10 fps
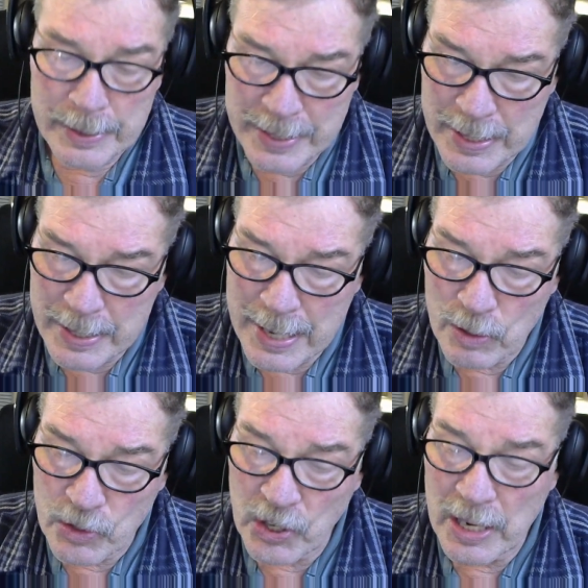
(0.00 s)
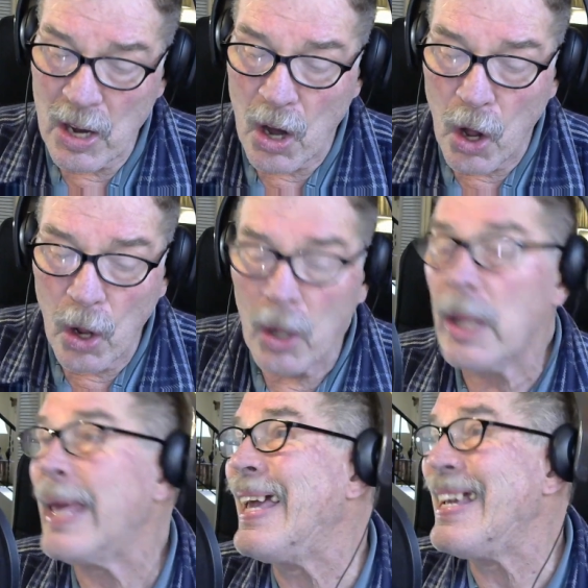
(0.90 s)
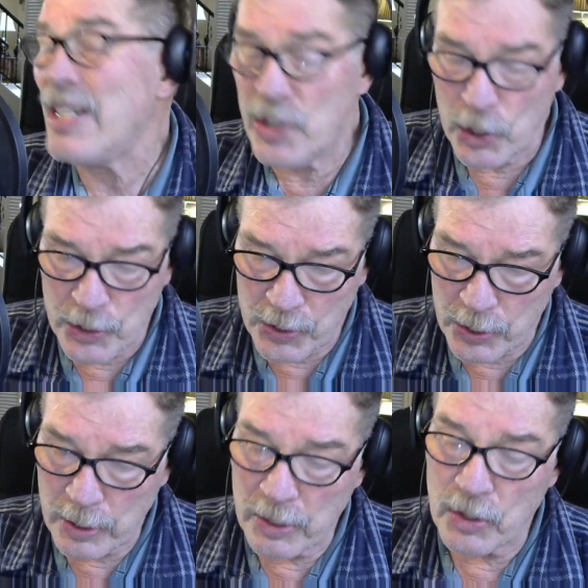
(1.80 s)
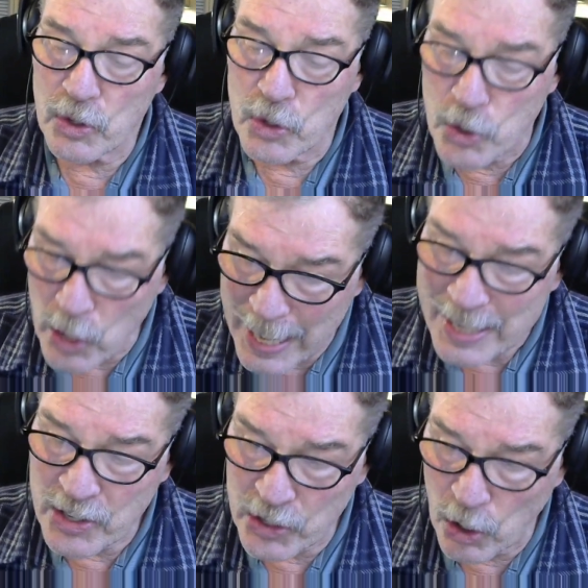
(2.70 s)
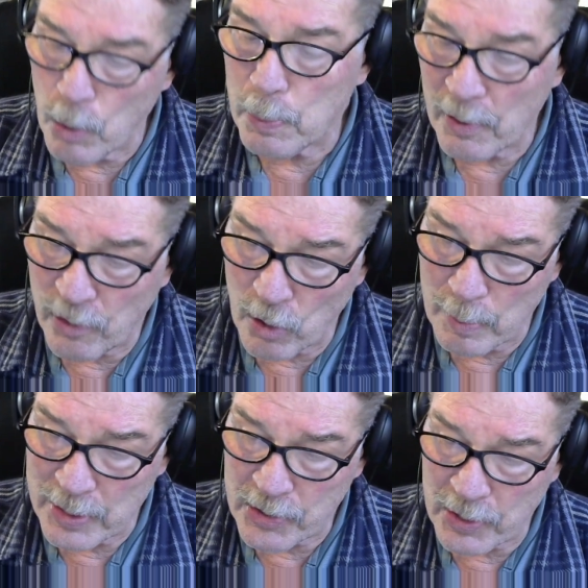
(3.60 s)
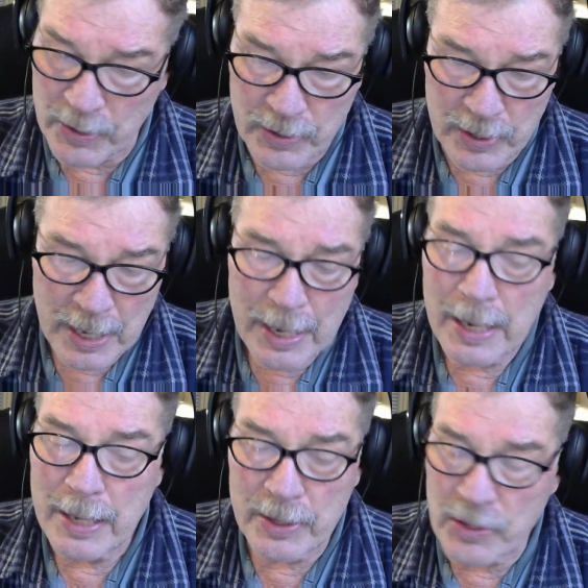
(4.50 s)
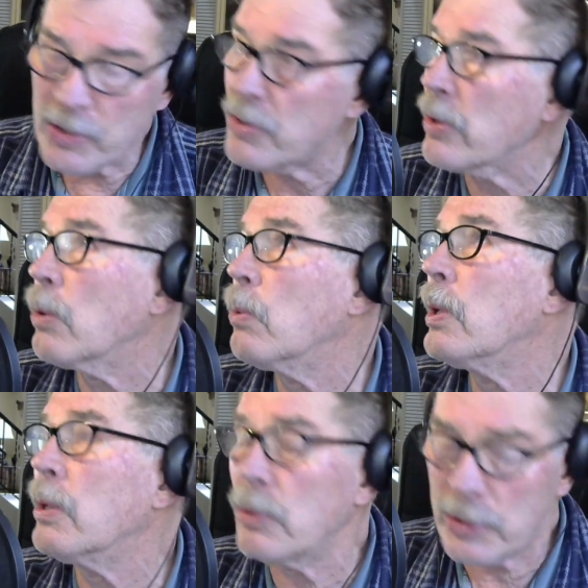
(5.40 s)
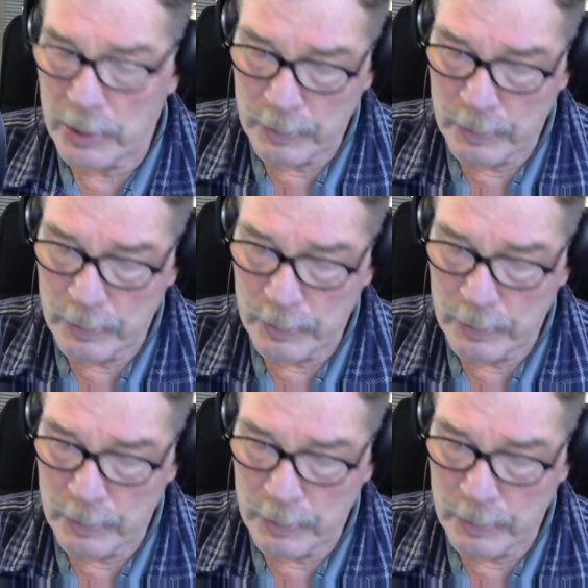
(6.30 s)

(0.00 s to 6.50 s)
denouncing all ages drag show performances. And this is a quote: